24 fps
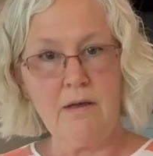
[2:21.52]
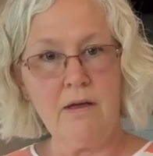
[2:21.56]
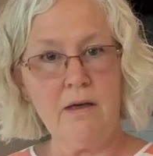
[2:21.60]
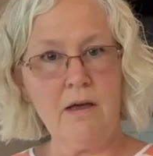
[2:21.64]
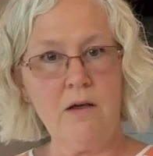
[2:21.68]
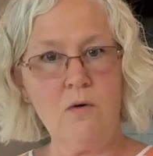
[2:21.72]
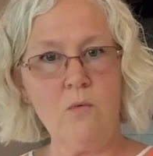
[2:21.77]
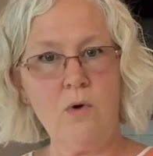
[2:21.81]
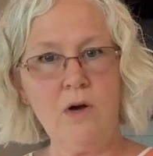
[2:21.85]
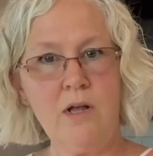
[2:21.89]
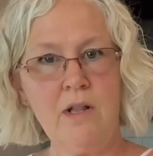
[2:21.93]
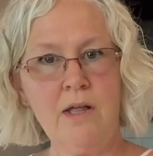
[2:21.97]

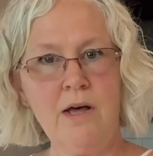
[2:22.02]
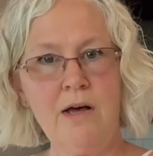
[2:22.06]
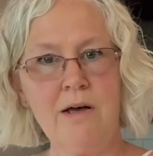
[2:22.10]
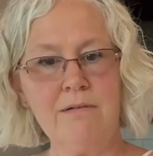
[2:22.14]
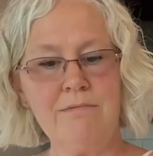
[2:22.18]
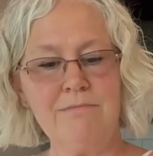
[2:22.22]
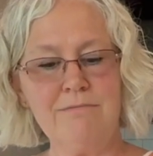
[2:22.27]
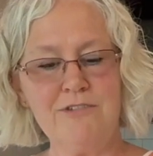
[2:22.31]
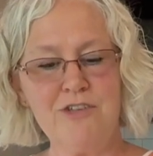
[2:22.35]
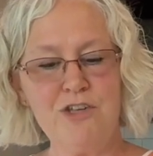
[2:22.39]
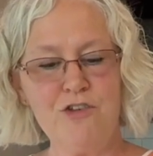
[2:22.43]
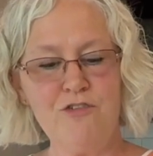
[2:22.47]
And voila,
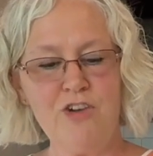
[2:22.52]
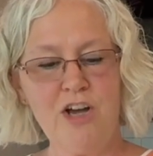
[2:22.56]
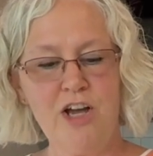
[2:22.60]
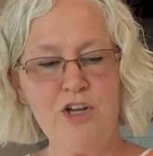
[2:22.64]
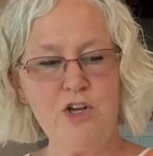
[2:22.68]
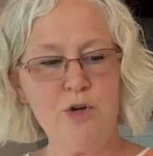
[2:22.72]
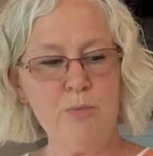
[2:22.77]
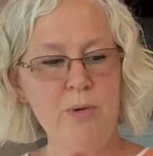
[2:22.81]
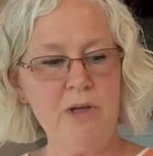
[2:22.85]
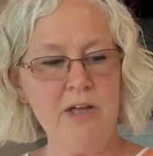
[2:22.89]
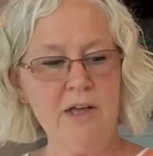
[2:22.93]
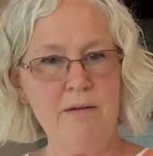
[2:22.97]
you've
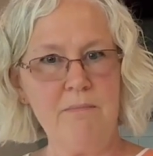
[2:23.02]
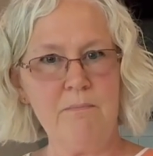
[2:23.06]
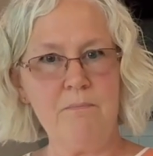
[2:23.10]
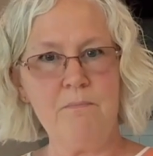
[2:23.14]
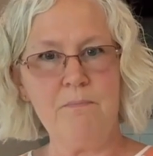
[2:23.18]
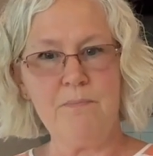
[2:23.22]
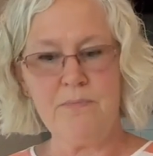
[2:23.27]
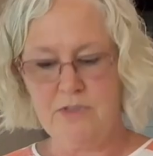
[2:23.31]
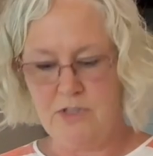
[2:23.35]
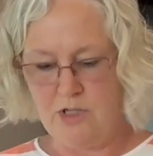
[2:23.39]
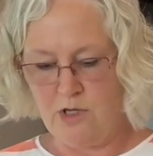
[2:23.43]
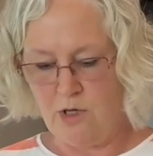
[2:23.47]
got your pit
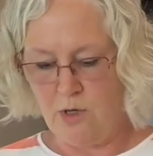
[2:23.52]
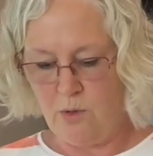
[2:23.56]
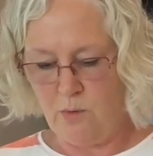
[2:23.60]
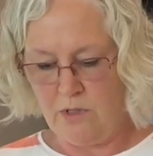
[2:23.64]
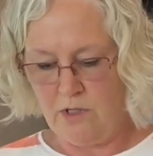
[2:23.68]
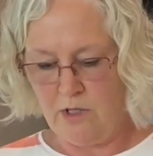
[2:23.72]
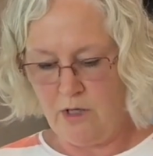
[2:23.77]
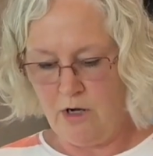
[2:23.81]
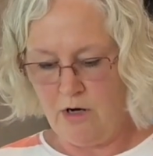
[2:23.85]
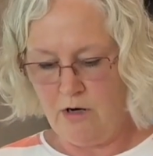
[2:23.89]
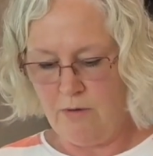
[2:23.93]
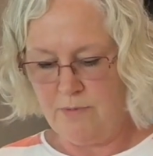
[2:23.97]
to go
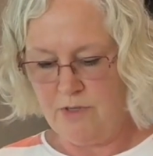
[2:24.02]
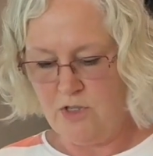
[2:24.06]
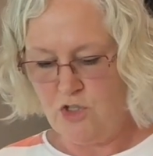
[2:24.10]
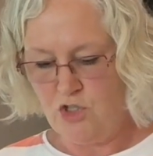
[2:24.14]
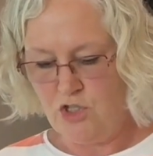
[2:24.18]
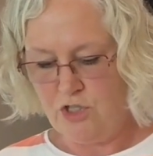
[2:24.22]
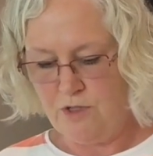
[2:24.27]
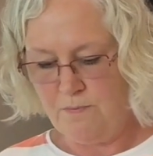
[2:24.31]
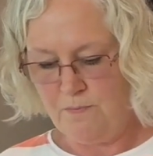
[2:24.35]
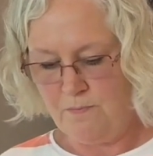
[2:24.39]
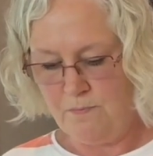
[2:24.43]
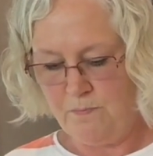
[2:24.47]
in the
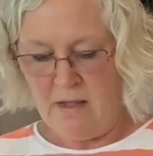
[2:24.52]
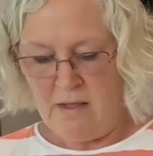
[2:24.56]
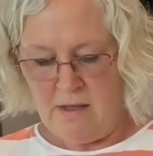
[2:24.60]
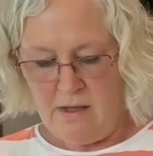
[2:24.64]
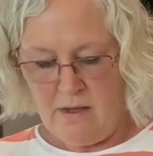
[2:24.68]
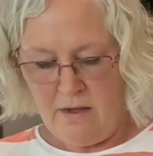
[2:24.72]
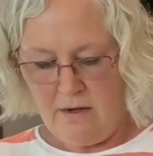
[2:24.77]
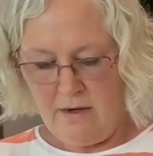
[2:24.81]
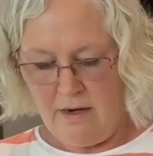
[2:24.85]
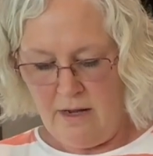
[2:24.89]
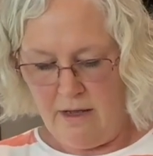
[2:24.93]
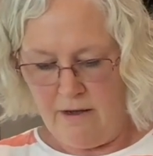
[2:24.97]
garbage.
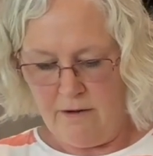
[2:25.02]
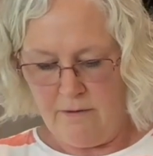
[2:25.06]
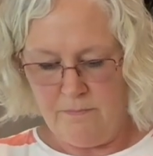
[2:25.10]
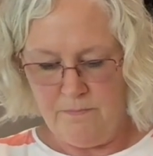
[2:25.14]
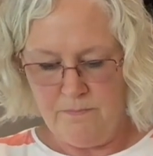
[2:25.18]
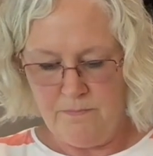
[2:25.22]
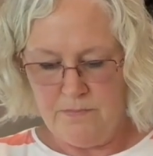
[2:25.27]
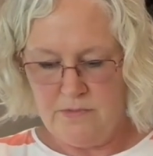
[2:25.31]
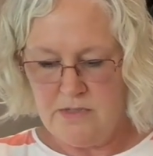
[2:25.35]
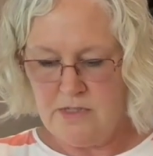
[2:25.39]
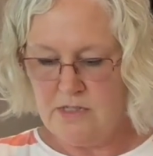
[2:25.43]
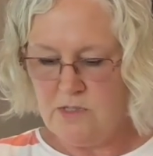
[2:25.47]

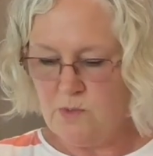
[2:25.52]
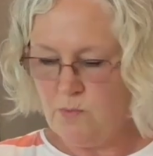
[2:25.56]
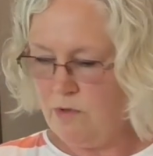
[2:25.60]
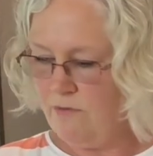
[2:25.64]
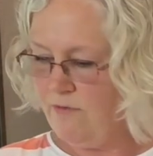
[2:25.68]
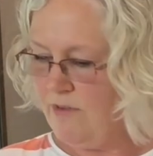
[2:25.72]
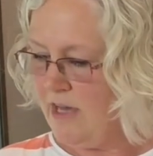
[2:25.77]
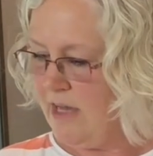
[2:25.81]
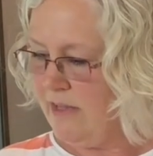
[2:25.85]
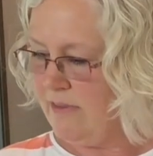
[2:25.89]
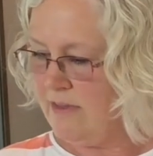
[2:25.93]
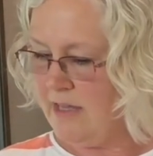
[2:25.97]
Now, since
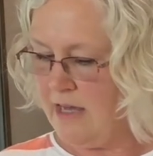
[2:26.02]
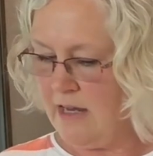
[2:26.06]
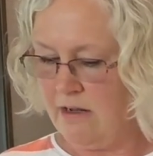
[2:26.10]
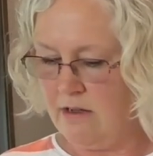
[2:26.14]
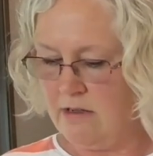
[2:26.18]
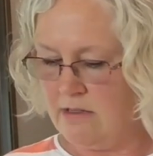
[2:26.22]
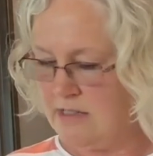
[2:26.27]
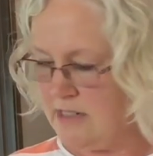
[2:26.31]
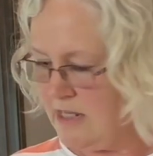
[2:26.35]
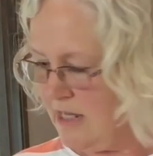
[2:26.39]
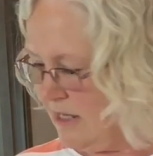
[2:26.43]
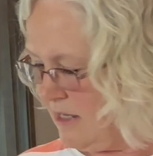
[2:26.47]
we've got that
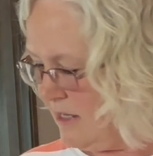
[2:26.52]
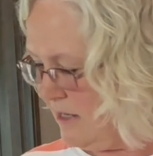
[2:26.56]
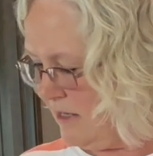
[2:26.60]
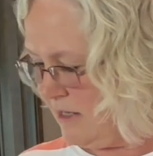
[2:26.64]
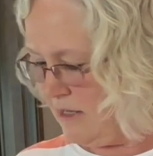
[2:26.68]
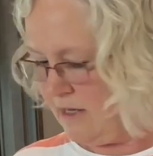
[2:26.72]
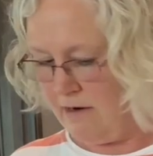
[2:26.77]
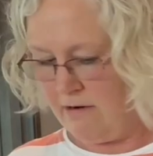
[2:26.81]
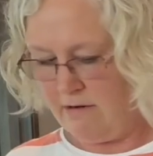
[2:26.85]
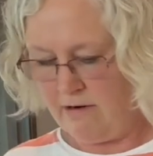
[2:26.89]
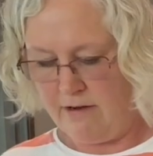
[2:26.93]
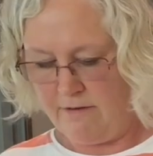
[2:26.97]
all taken
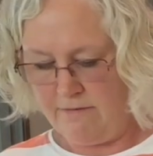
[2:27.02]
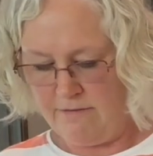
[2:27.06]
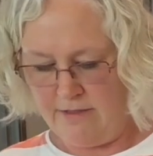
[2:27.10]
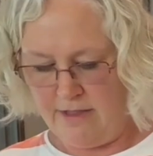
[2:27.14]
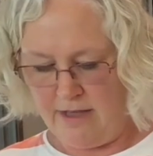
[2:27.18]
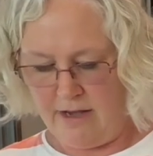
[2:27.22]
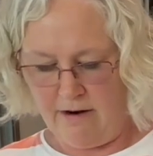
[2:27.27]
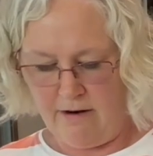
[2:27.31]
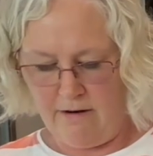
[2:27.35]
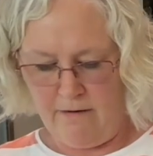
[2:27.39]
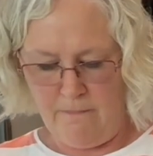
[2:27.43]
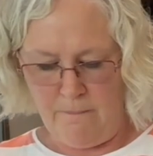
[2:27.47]
care of
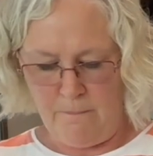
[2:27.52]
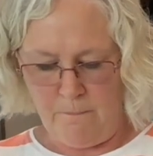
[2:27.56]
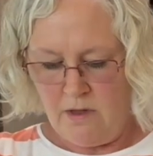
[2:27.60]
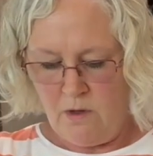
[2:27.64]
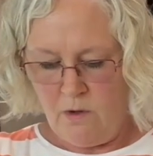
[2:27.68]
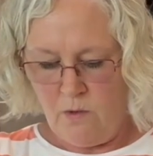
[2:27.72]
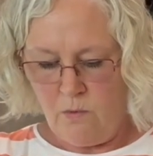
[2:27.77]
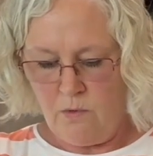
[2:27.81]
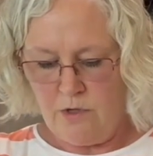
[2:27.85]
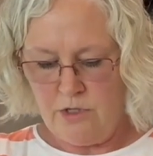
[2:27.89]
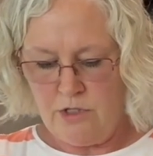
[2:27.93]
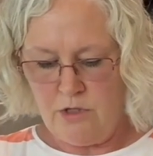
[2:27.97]
there,
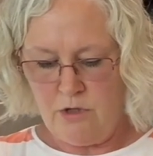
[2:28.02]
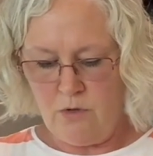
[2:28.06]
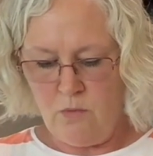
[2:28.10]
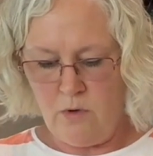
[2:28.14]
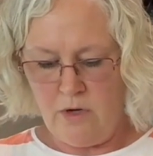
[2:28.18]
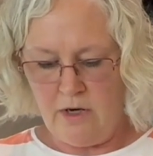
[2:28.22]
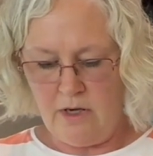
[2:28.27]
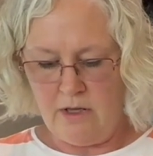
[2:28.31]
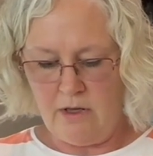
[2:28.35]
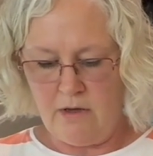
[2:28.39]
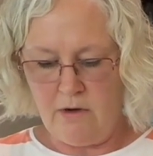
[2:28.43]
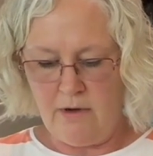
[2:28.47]
we do
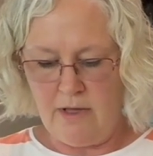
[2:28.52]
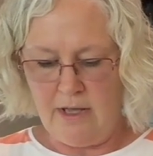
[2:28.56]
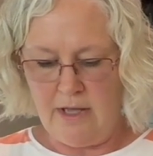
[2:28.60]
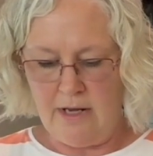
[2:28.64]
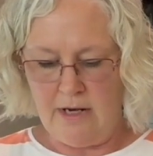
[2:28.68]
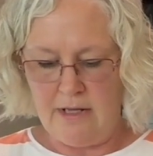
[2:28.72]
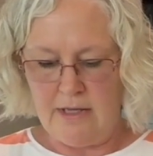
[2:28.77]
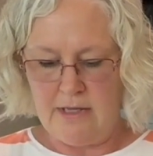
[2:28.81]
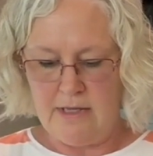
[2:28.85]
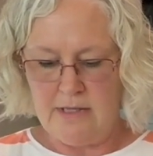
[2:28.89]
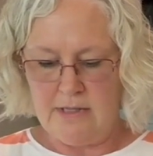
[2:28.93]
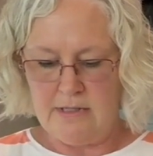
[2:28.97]
want to go
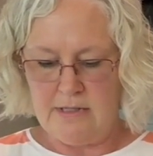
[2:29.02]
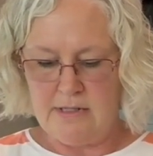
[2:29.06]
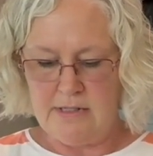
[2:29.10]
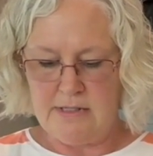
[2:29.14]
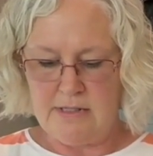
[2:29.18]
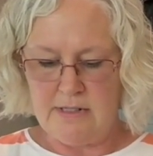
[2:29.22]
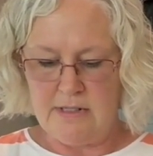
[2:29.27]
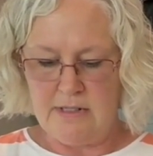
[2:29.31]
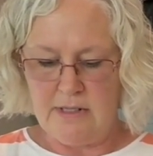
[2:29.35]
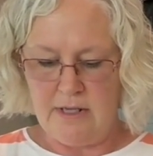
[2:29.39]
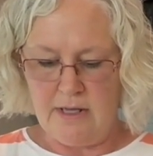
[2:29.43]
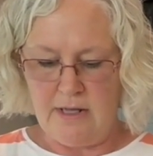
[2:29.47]
ahead and get
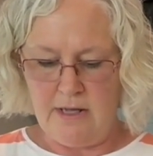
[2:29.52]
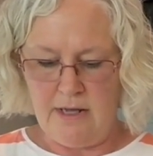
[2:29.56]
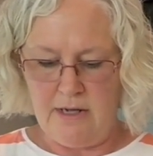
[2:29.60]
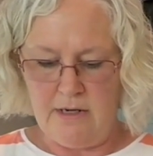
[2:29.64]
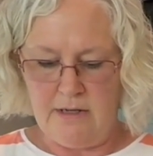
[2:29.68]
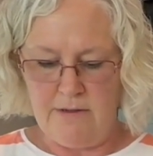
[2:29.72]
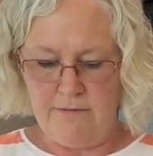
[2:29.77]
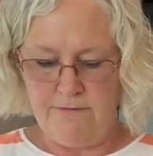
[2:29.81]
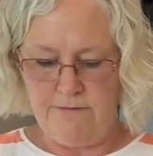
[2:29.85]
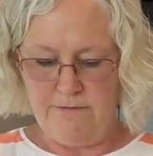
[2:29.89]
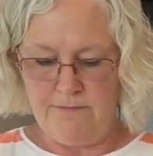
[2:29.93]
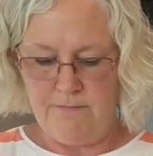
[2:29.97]
this into
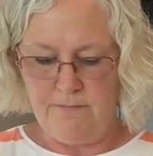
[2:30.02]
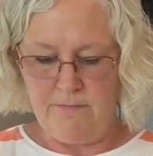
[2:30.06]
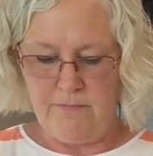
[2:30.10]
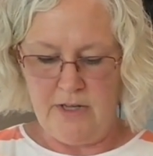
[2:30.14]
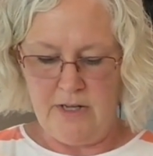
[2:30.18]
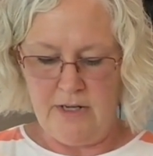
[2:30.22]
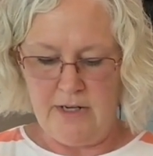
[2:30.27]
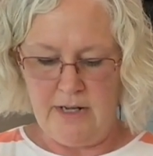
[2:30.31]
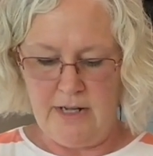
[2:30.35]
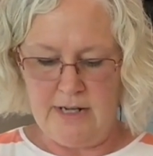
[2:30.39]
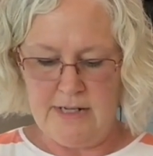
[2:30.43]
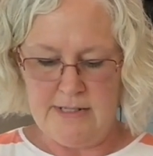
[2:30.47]
kind of
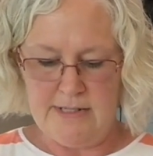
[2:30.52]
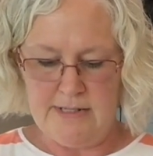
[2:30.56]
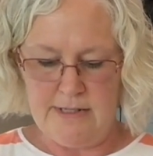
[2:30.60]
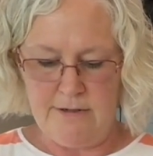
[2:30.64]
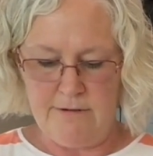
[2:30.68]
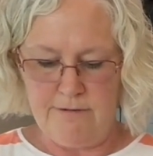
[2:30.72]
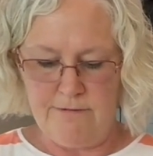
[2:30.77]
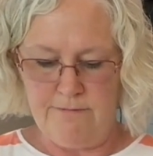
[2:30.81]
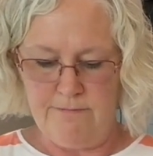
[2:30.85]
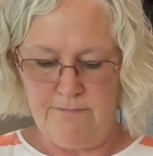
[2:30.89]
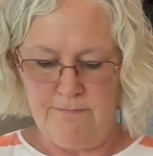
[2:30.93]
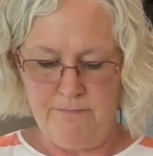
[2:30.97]
a nice
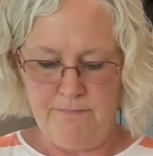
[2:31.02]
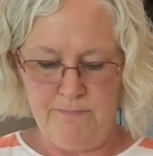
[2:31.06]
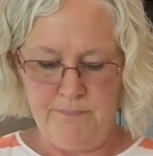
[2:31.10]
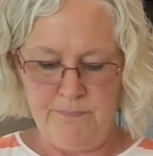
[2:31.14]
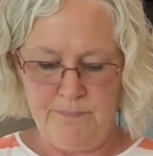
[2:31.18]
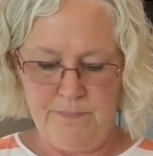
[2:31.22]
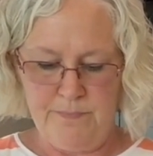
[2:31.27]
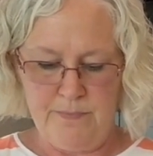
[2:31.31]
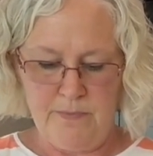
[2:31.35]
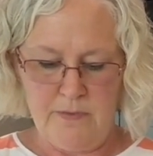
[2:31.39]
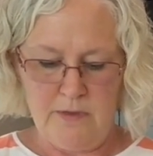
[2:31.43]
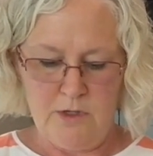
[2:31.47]
little
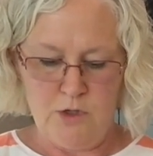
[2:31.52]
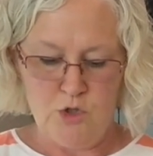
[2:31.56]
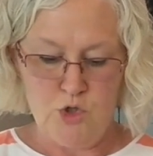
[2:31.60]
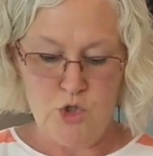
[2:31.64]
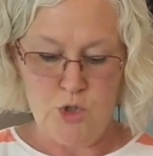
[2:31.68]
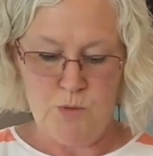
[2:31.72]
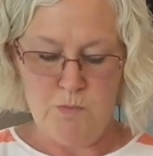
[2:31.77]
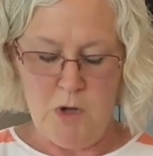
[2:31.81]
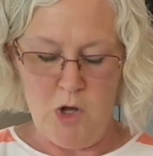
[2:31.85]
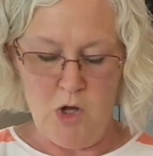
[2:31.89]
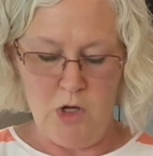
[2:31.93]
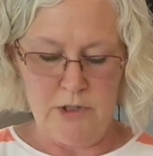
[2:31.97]

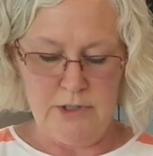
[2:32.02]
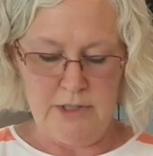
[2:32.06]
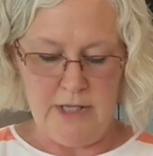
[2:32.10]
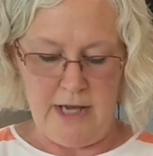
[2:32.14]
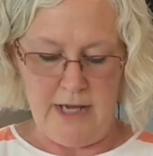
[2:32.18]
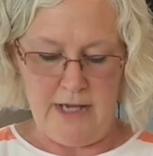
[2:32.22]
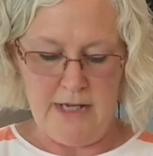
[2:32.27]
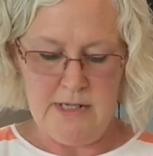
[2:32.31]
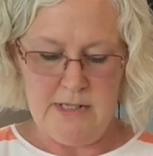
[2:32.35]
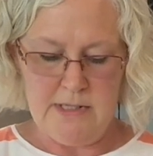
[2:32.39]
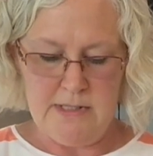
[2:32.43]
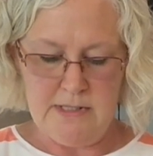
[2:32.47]
small
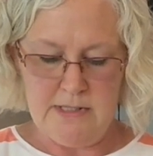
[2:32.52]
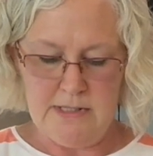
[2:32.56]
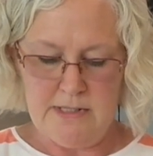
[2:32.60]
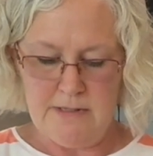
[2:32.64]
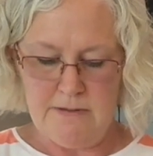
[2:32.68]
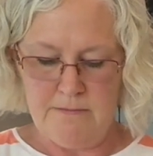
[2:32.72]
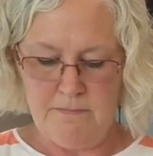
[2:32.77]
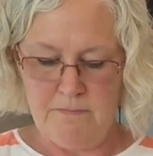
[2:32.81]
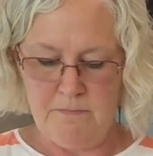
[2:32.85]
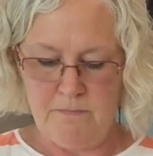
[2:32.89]
dice.